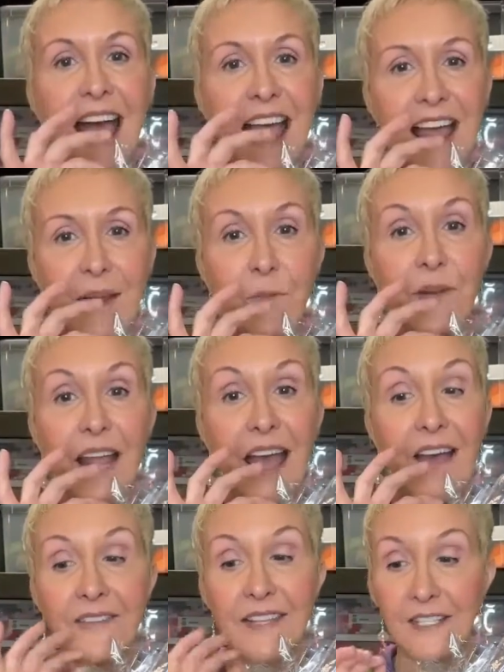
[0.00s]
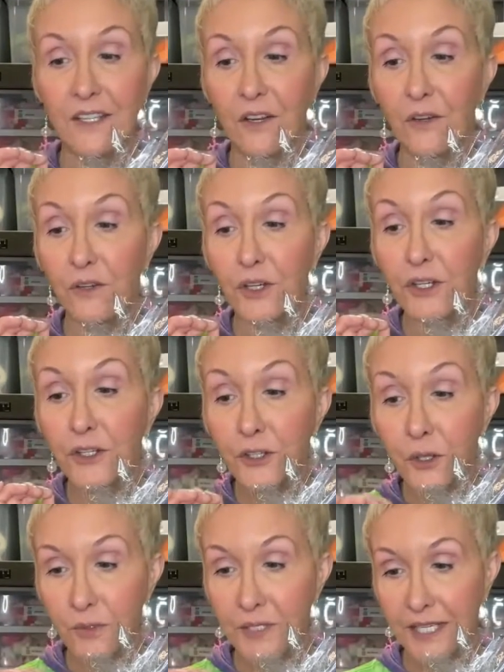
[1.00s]
and we have this
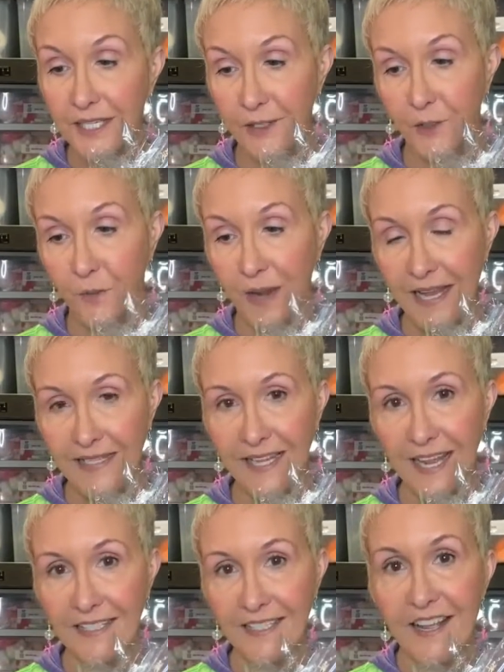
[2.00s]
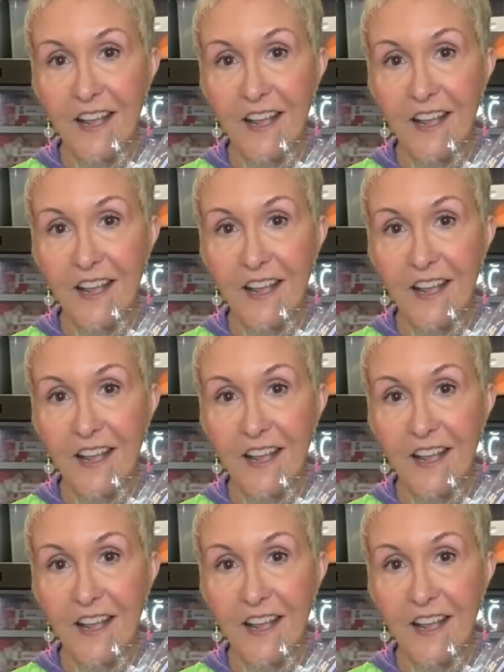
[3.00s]
cute Easter basket.